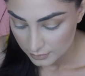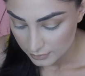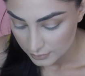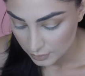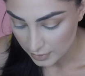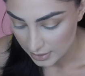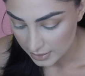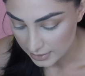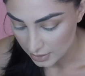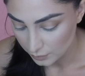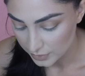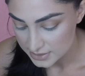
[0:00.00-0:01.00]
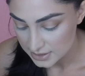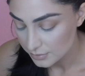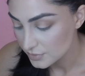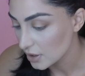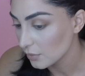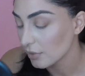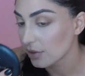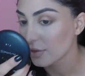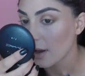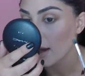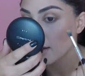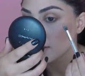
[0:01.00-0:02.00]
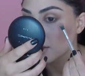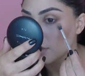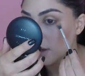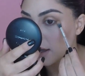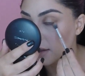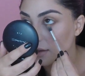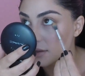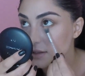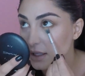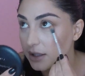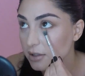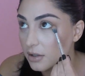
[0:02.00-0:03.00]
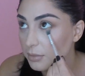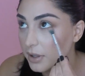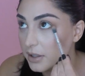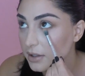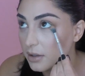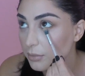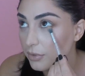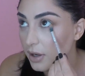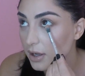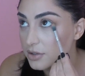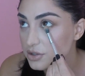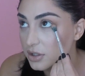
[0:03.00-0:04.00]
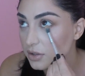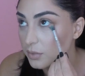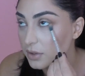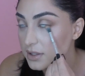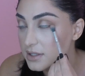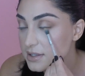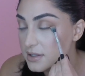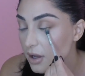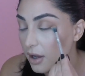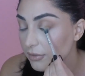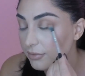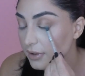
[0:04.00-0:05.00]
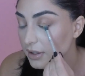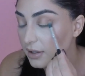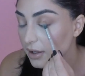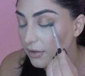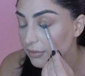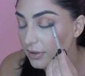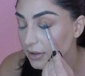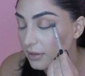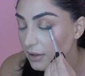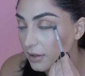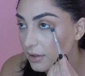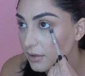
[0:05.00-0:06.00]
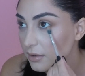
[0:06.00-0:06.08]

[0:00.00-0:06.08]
Great, again, once I'm done with that, go ahead and take your blending brush and really soften everything.